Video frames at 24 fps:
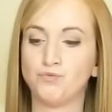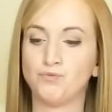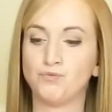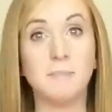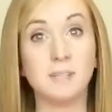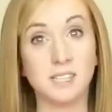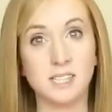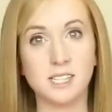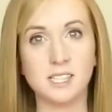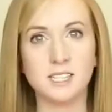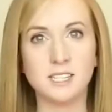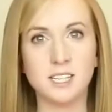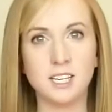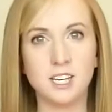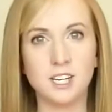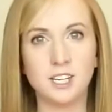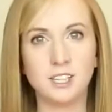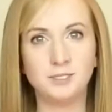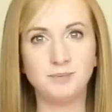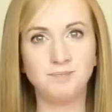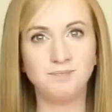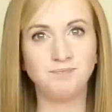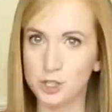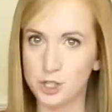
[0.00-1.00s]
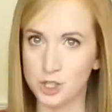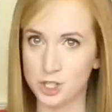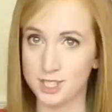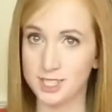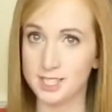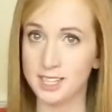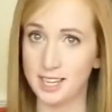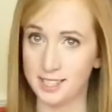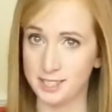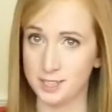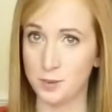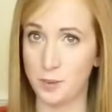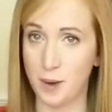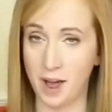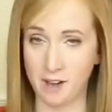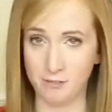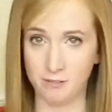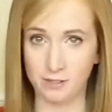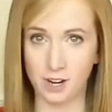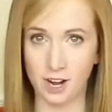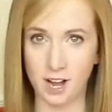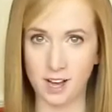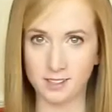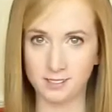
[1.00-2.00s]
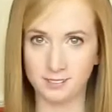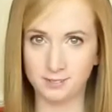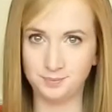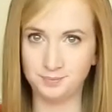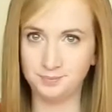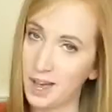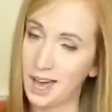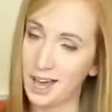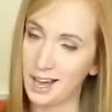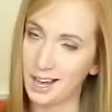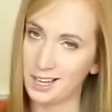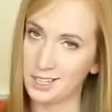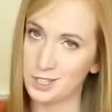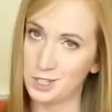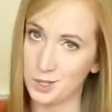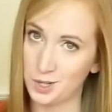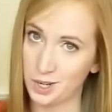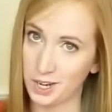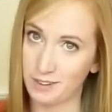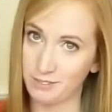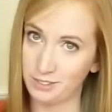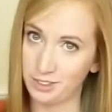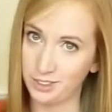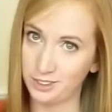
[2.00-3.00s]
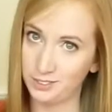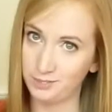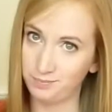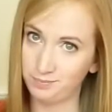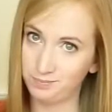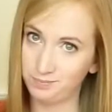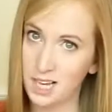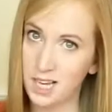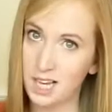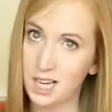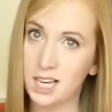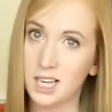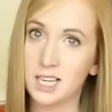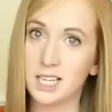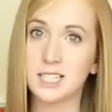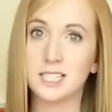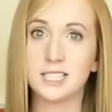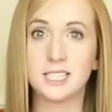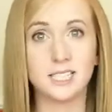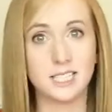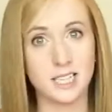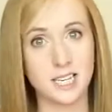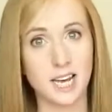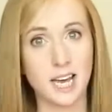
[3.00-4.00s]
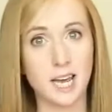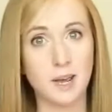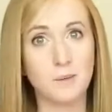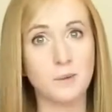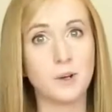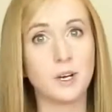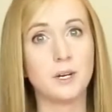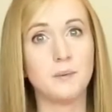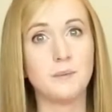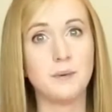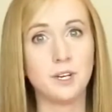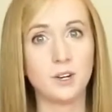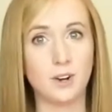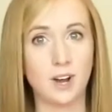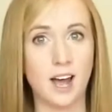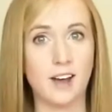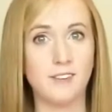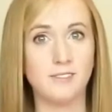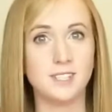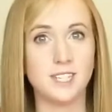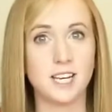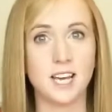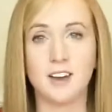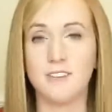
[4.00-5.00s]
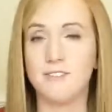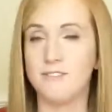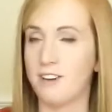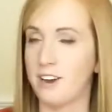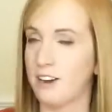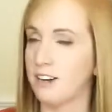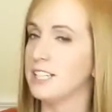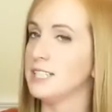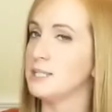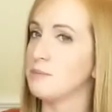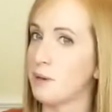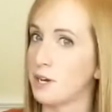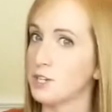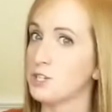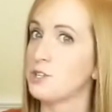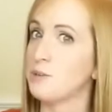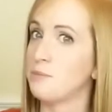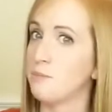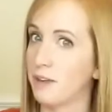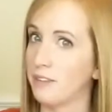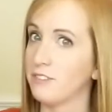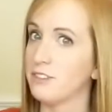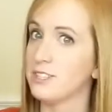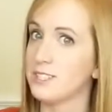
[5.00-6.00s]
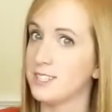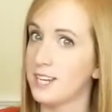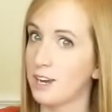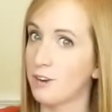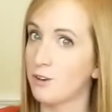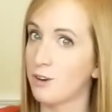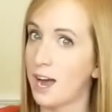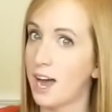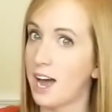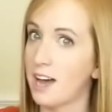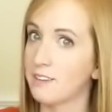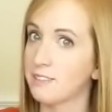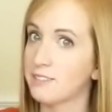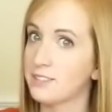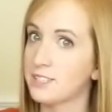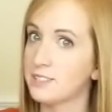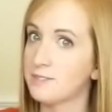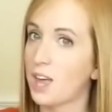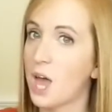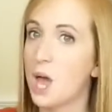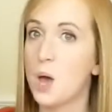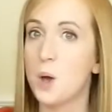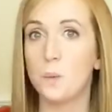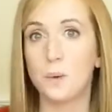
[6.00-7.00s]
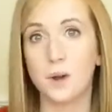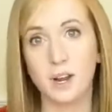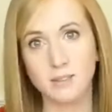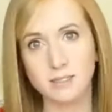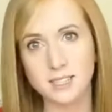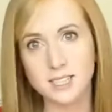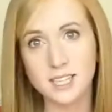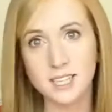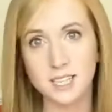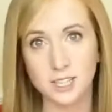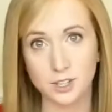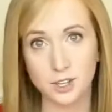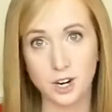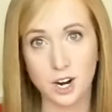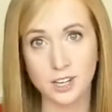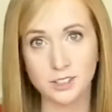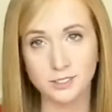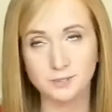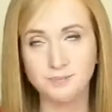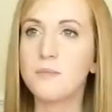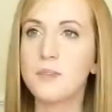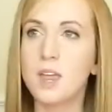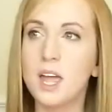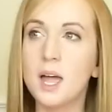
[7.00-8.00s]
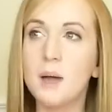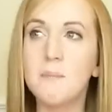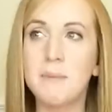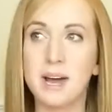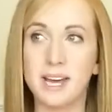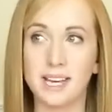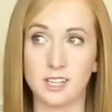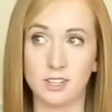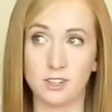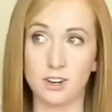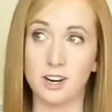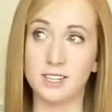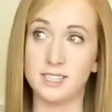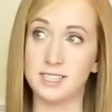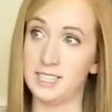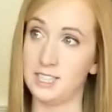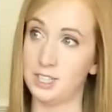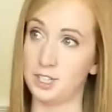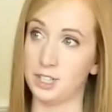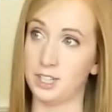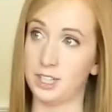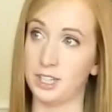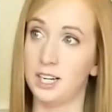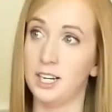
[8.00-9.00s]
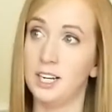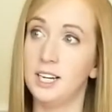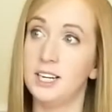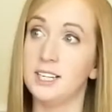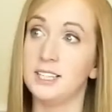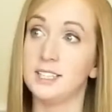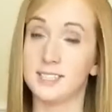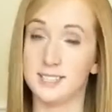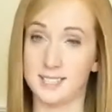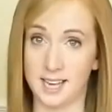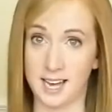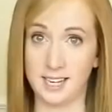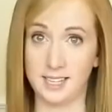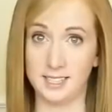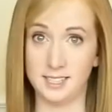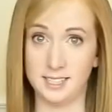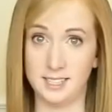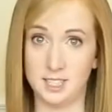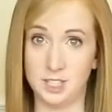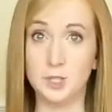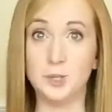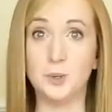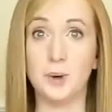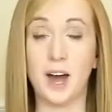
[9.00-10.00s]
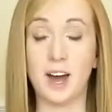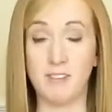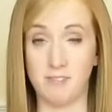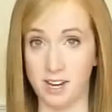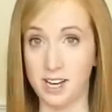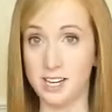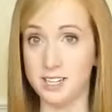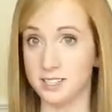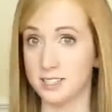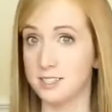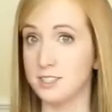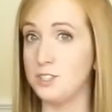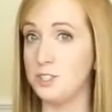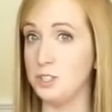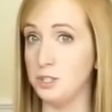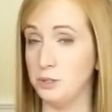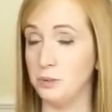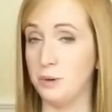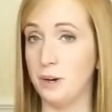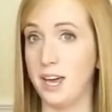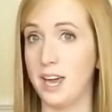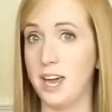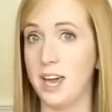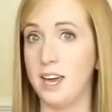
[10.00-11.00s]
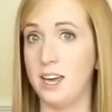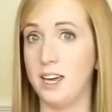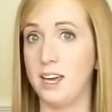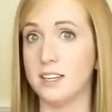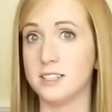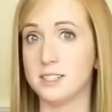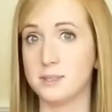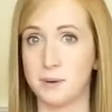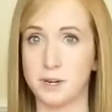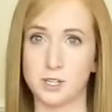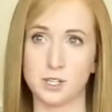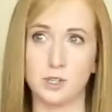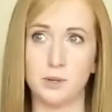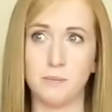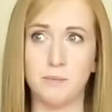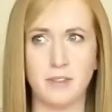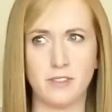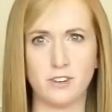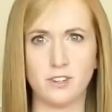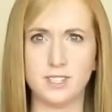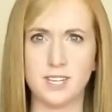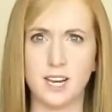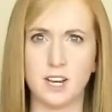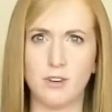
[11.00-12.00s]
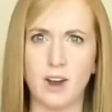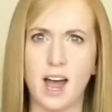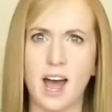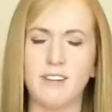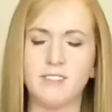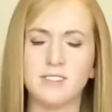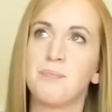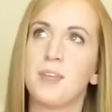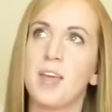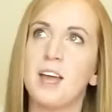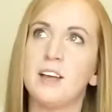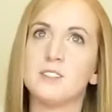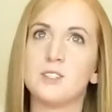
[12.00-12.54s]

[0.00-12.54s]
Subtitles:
But this year, just in case you have forgotten, I got you covered. Because today we're going to be crafting a very special Mother's Day craft. When I was in kindergarten, my kindergarten teacher decided to have us do a special Mother's Day craft.